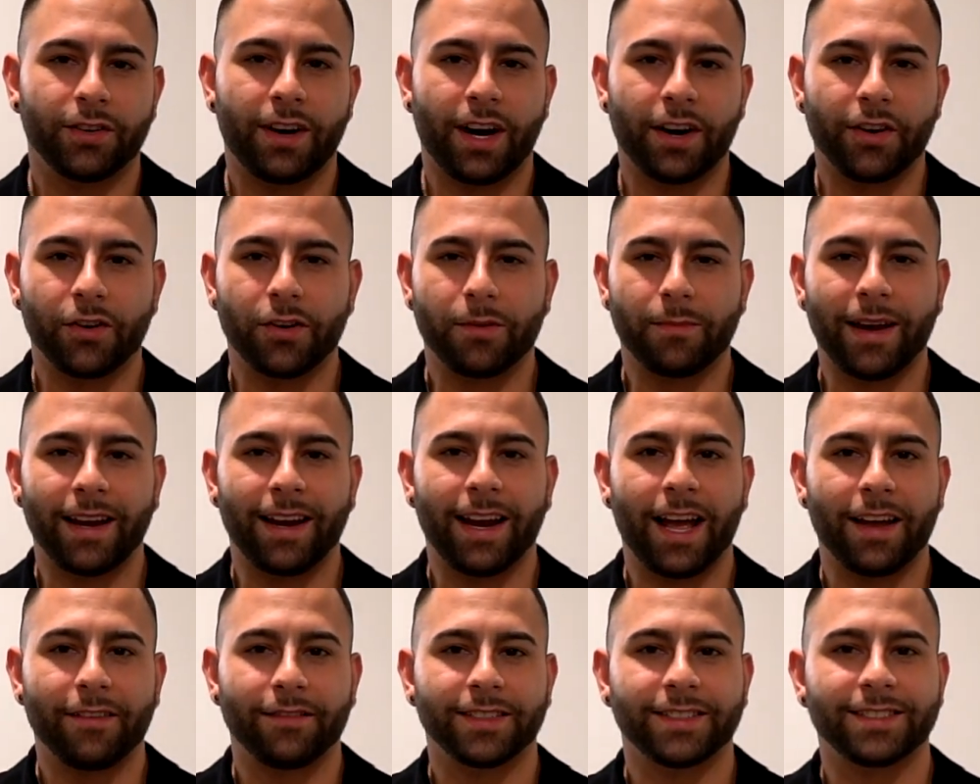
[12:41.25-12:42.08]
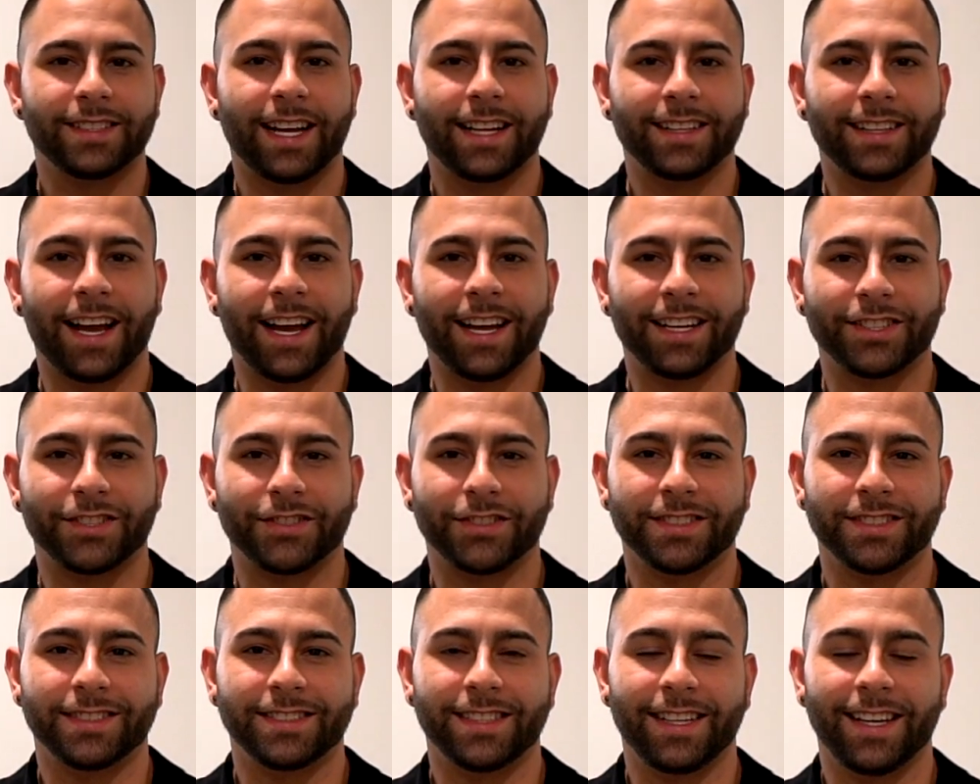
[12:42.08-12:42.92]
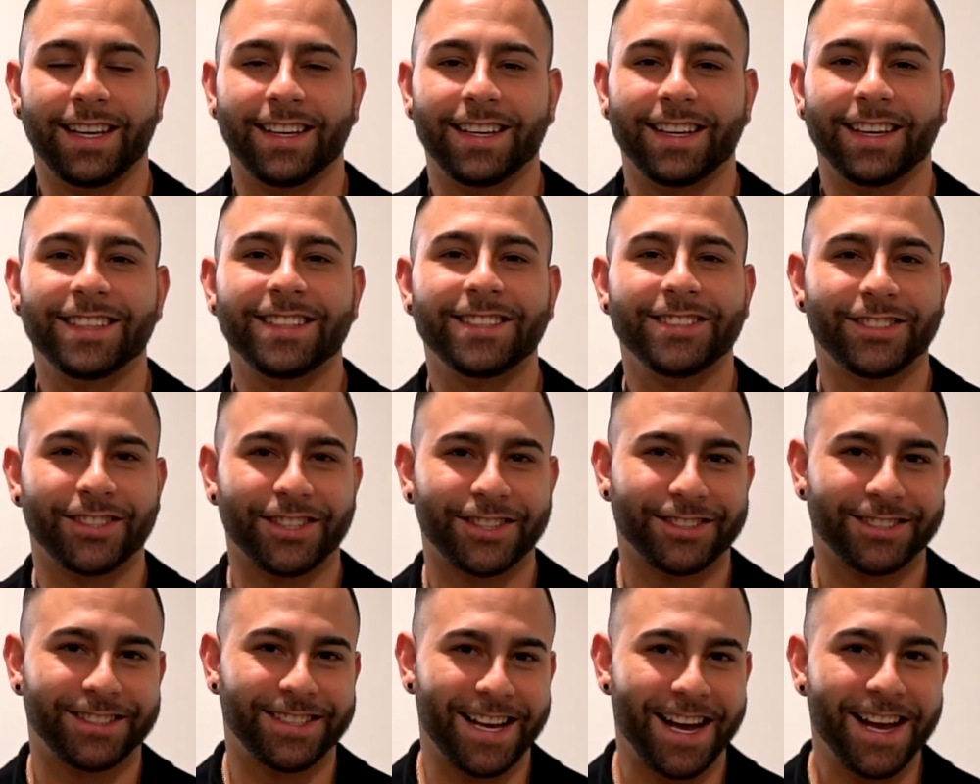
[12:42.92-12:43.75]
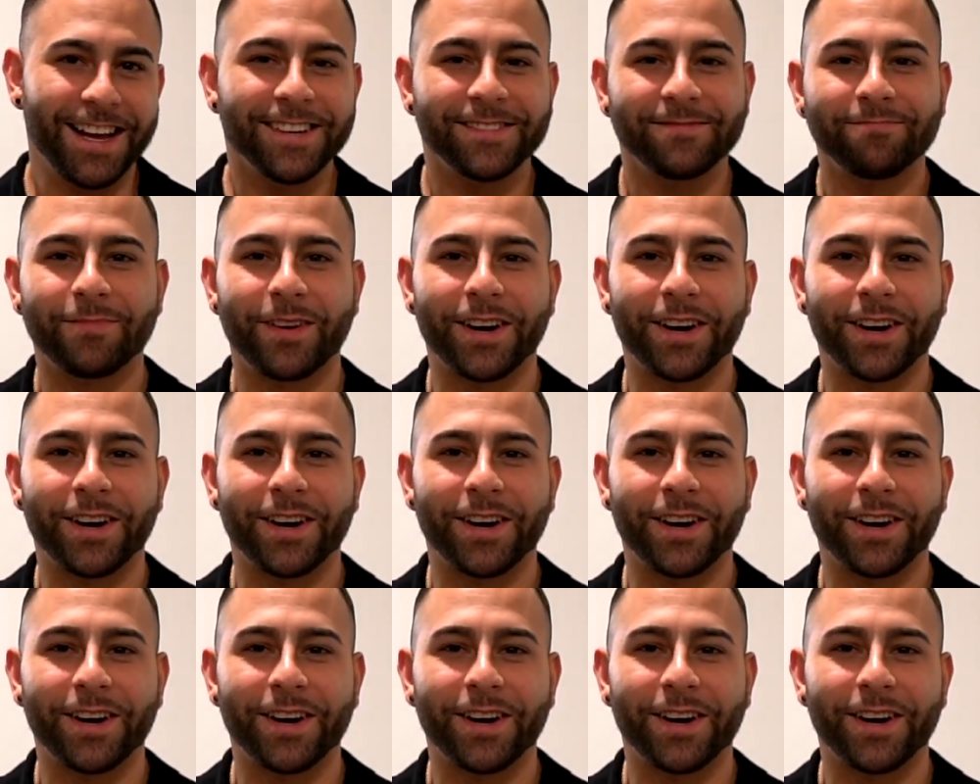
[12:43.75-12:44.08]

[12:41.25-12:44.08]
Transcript: I know my life is not that interesting just yet,